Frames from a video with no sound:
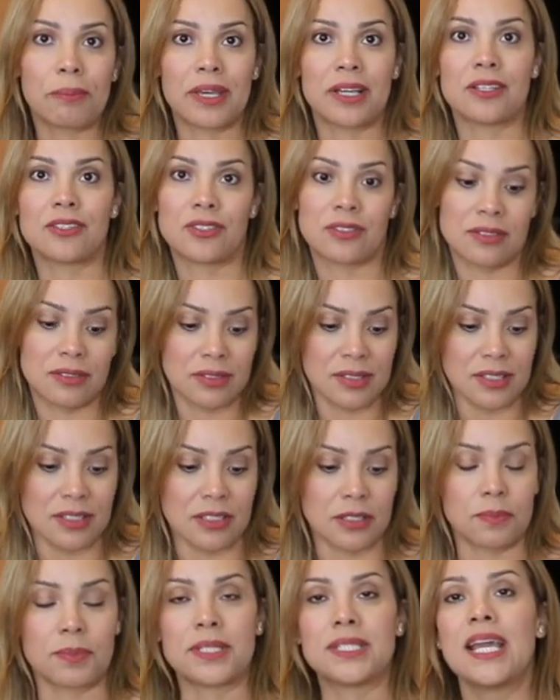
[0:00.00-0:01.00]
because this
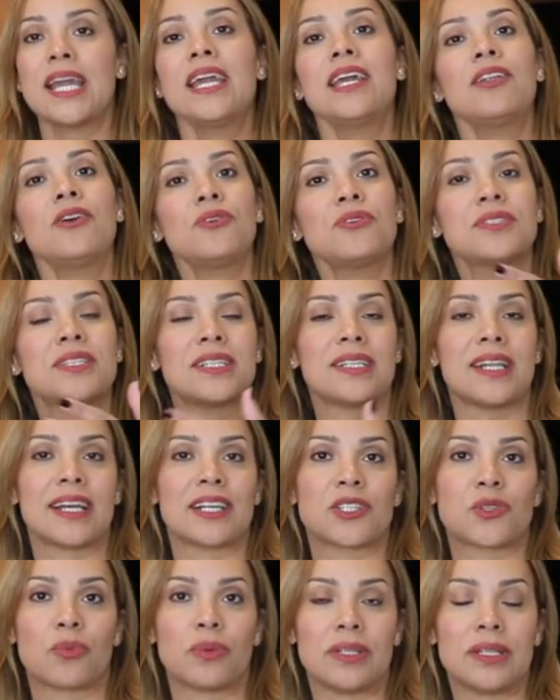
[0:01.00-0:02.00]
is potatoes, the
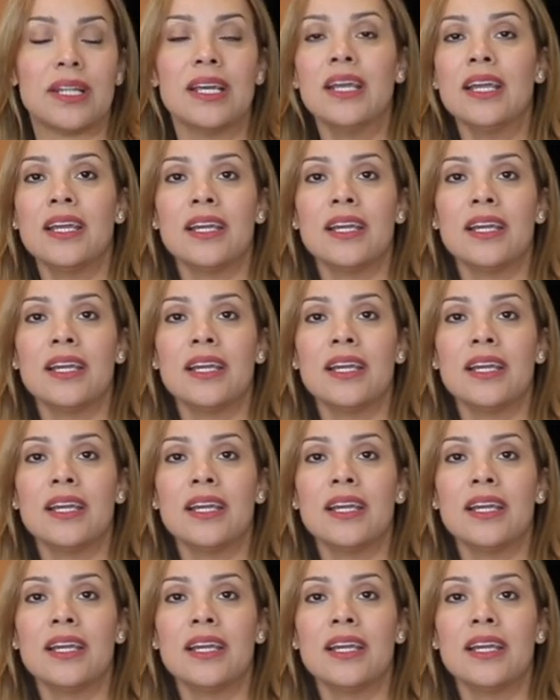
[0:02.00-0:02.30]
next one